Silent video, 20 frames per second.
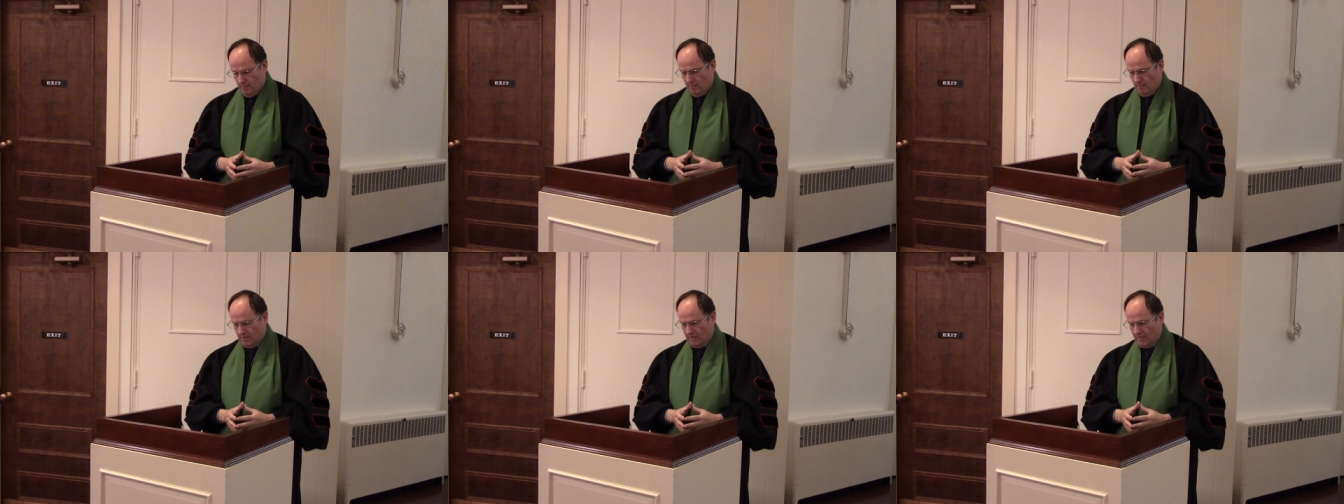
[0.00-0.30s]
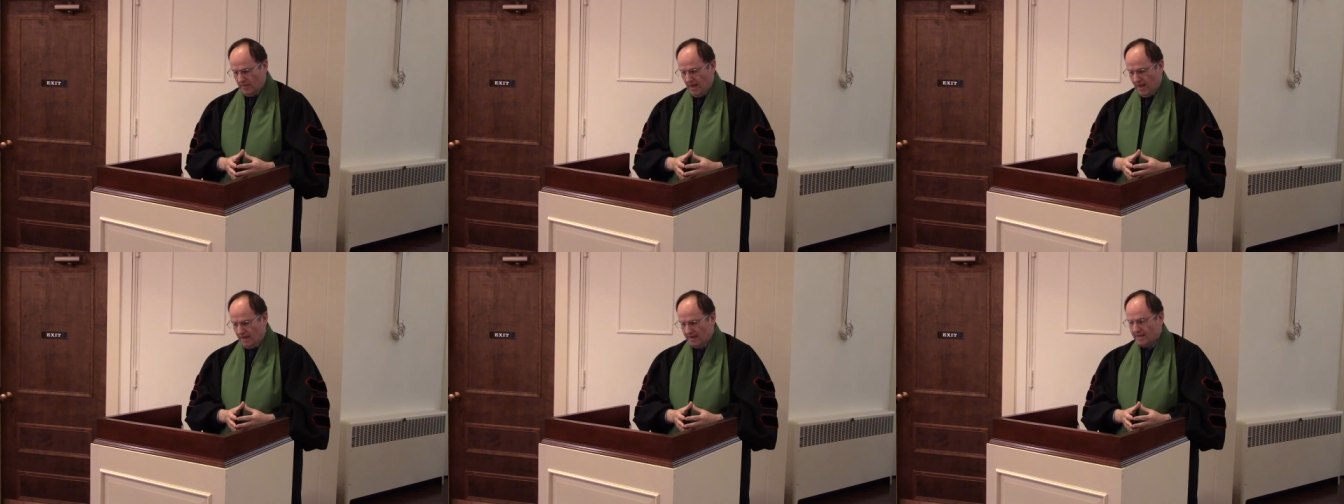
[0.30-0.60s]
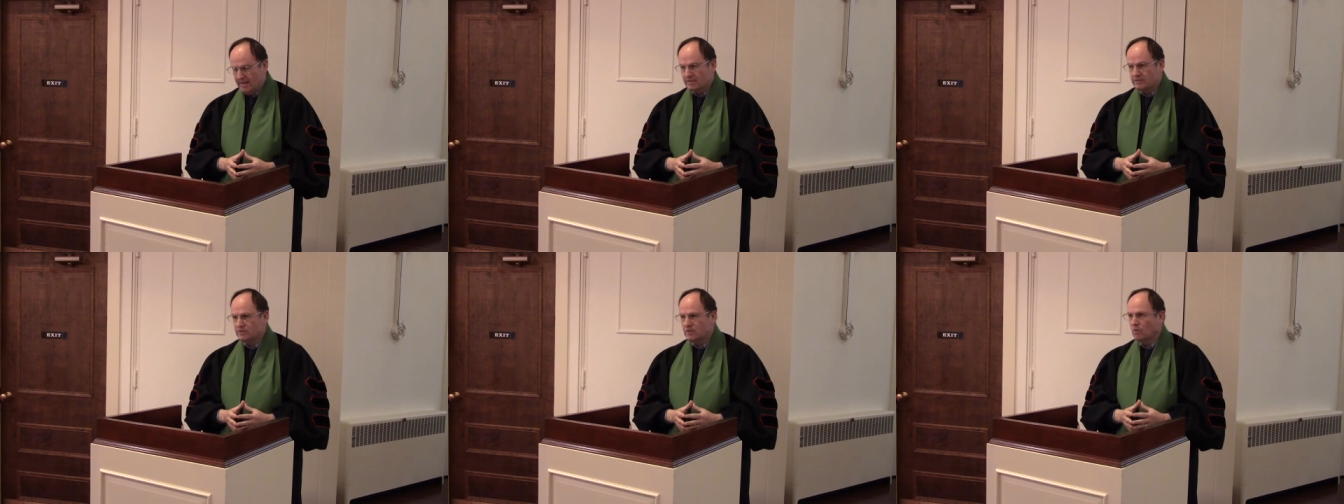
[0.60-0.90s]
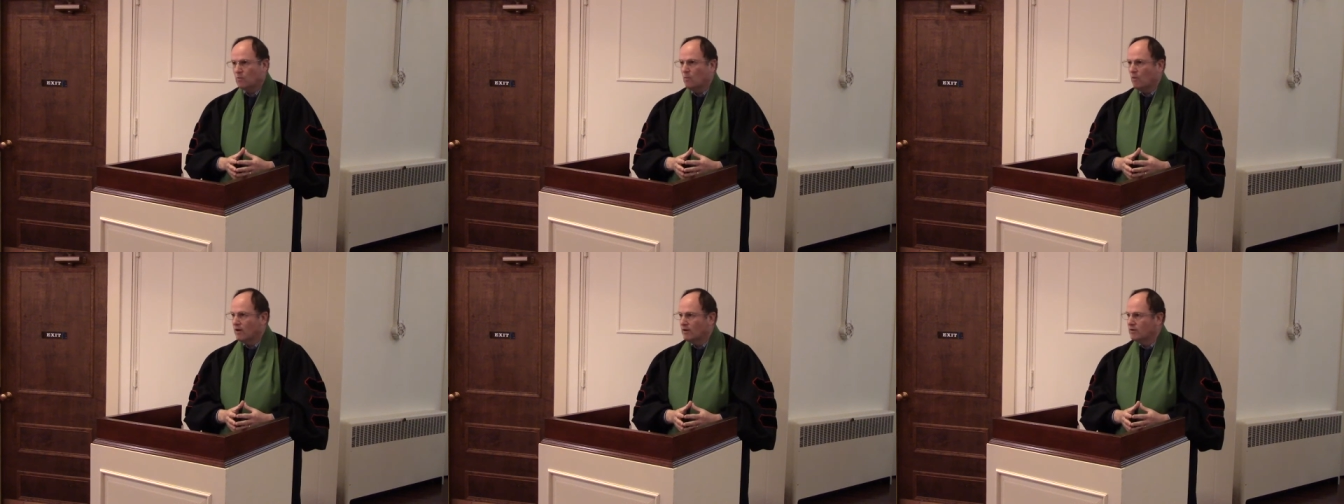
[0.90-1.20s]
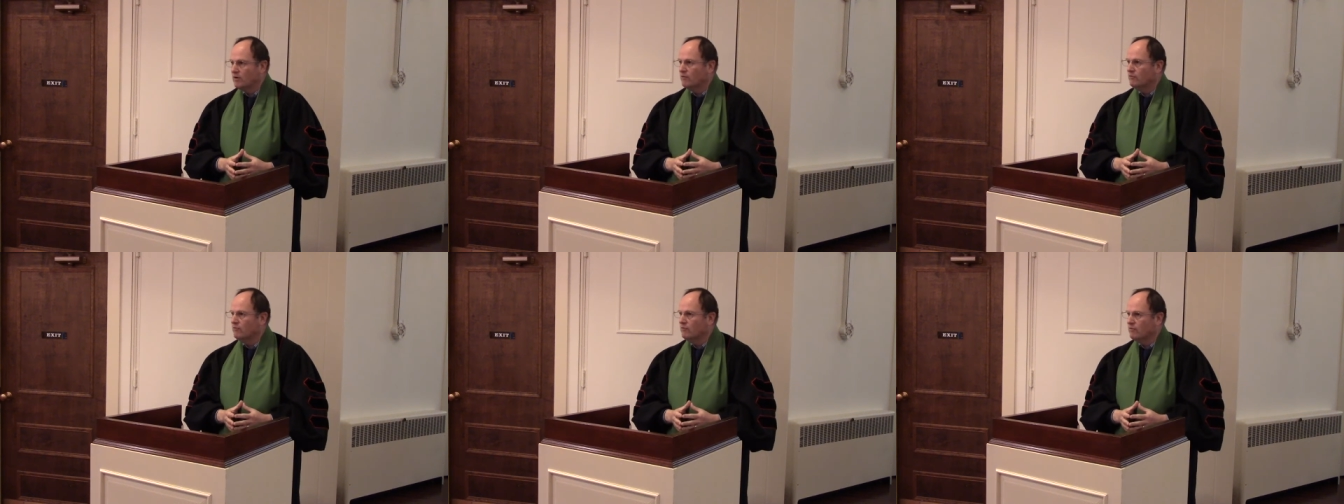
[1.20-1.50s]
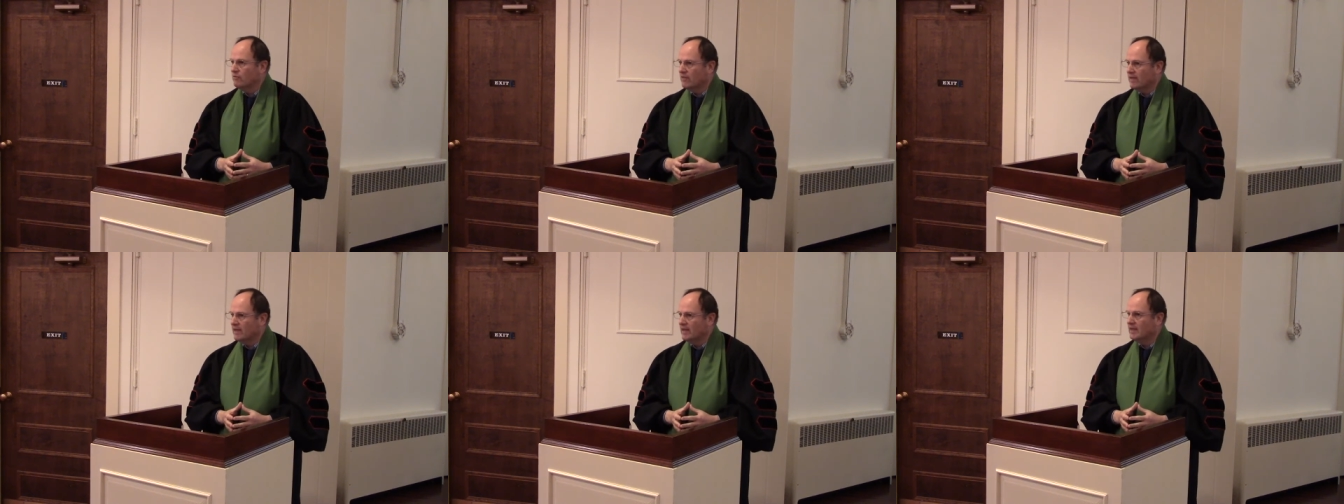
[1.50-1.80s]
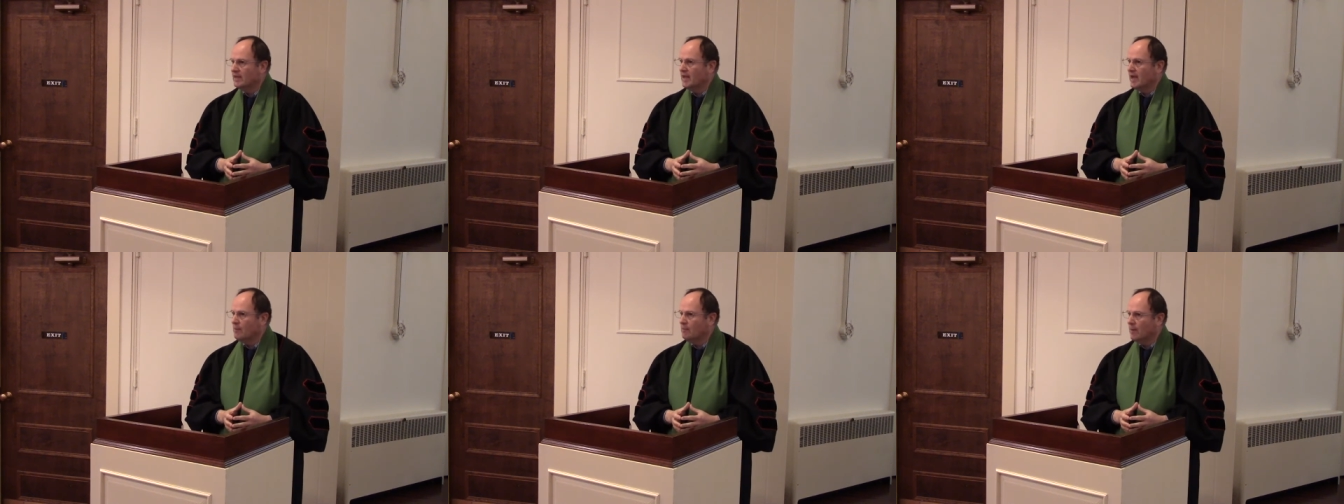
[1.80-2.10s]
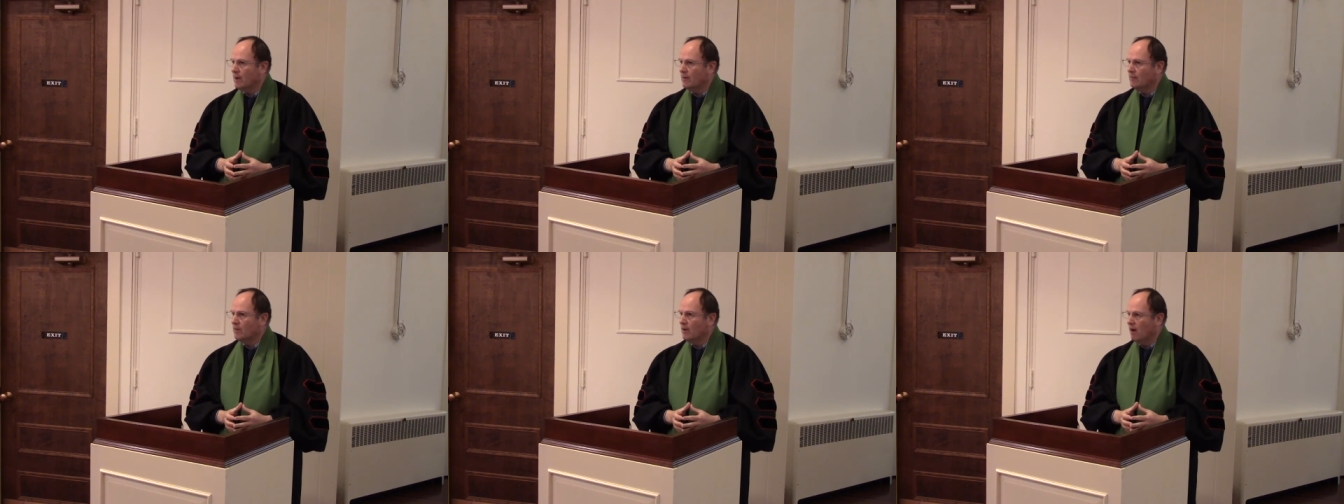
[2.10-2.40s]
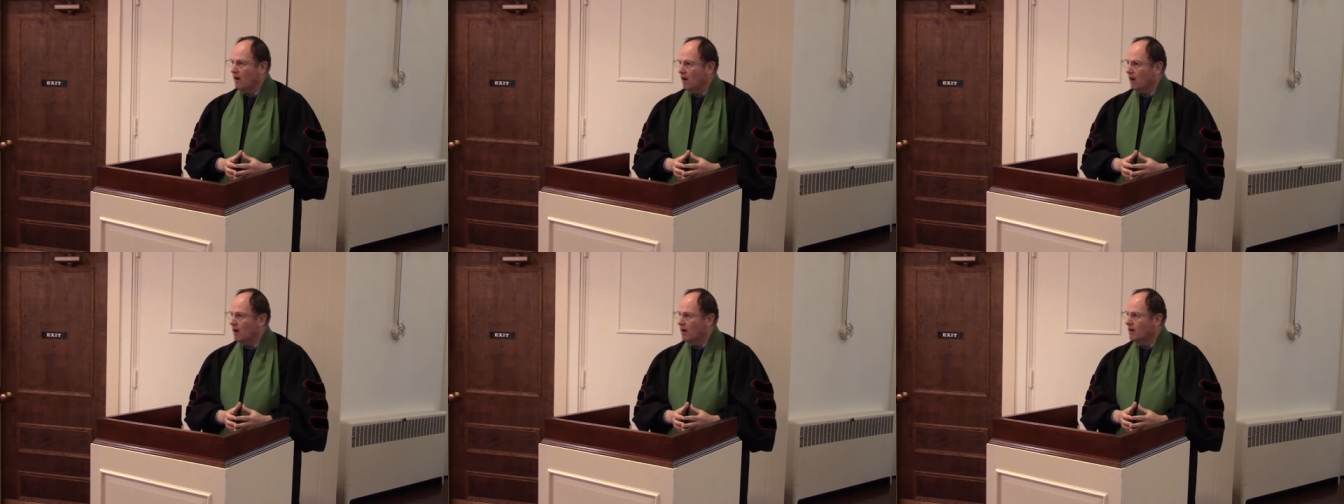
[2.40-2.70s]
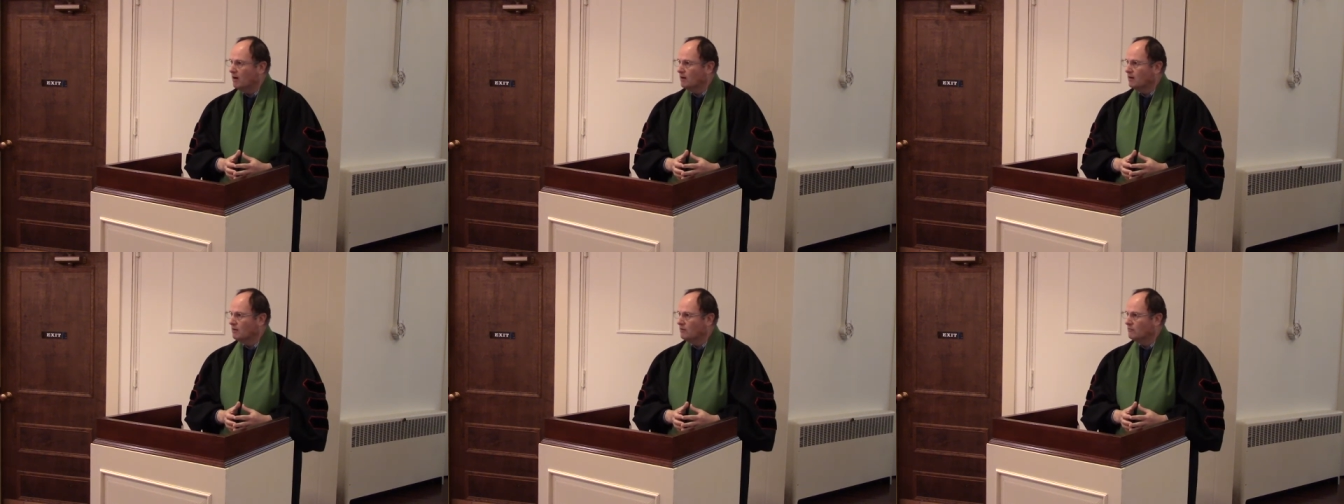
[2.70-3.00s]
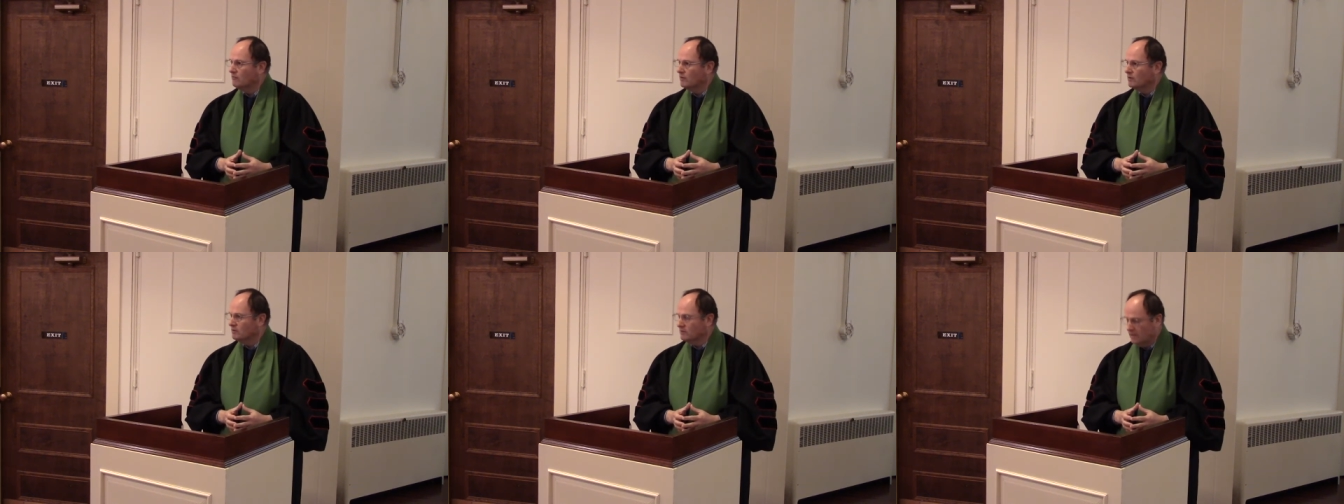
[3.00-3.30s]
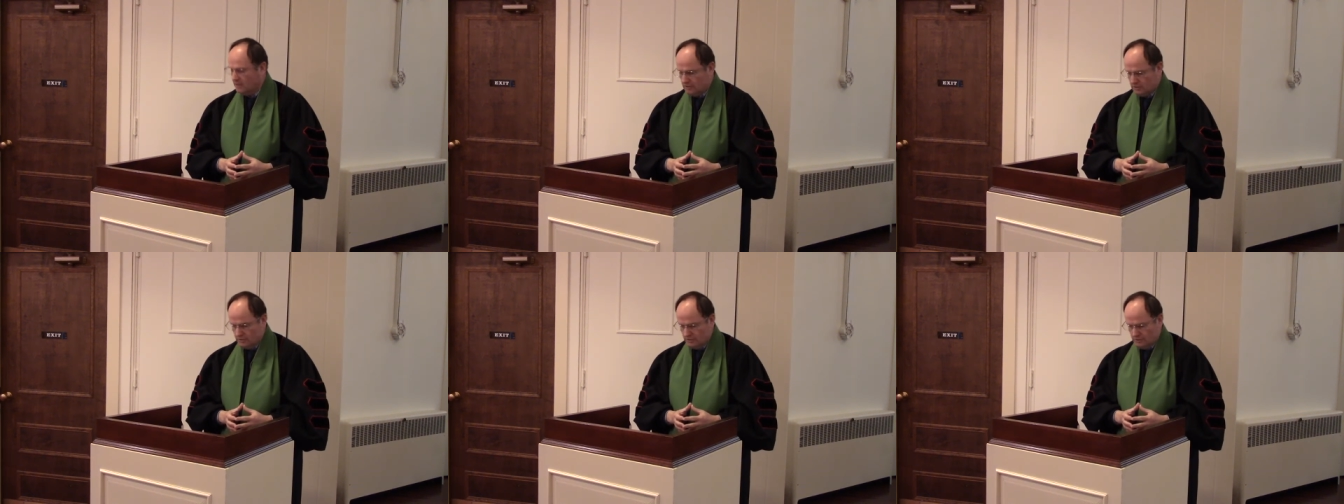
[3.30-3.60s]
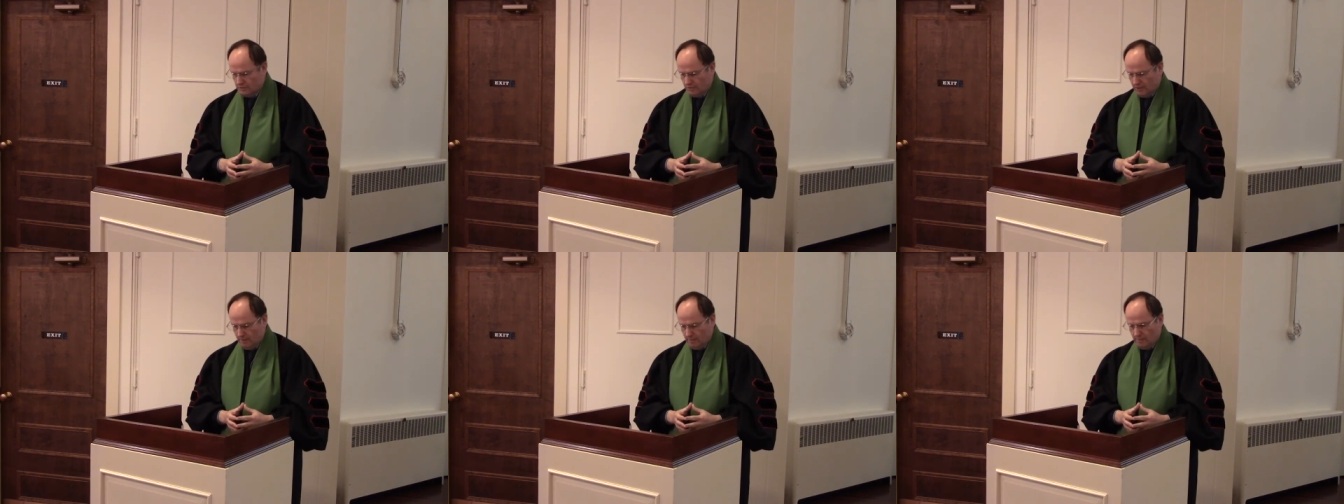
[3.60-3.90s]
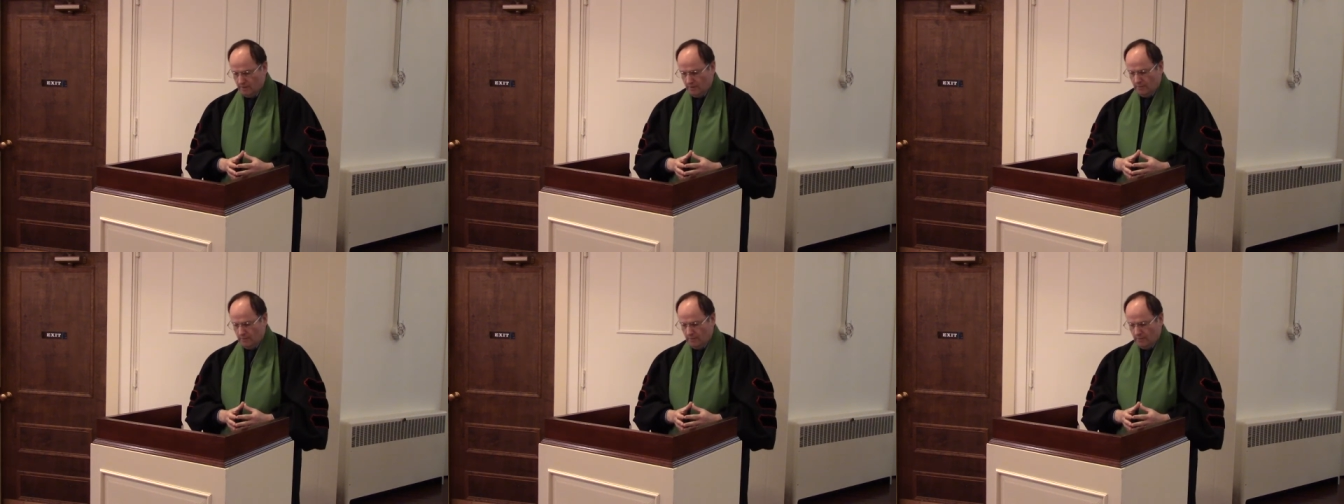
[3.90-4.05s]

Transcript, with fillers: But that is the wonderful thing about our relationship